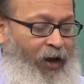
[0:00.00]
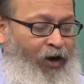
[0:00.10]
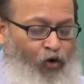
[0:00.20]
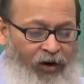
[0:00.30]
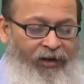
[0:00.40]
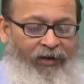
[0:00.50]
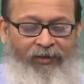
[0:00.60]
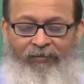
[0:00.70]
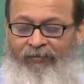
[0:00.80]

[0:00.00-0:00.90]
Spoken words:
Look at it.